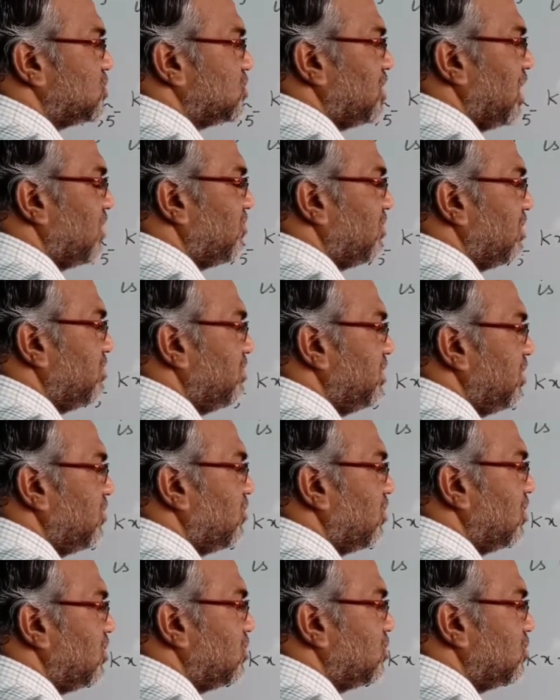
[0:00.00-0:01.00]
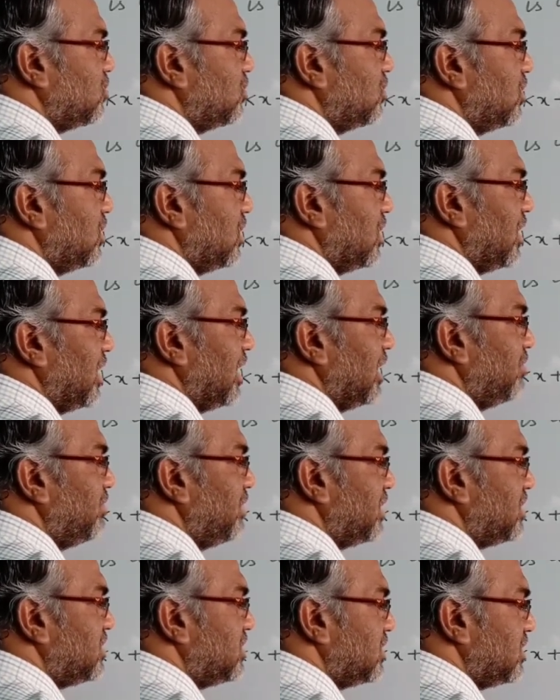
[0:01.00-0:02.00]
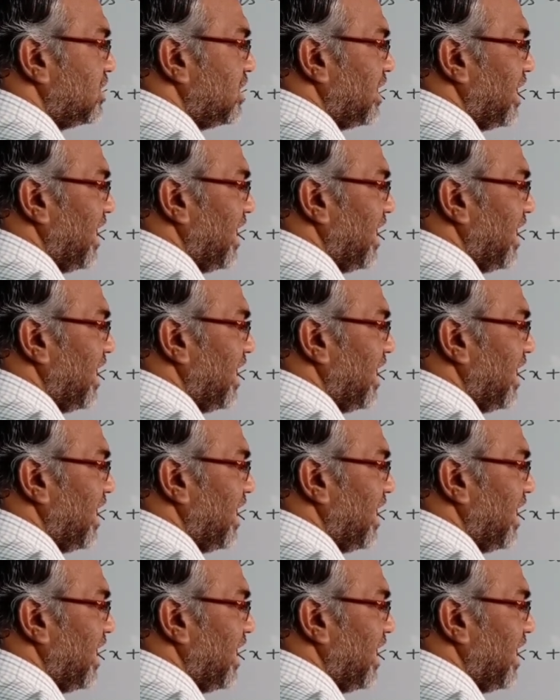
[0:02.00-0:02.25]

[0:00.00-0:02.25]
So that will be equal to limit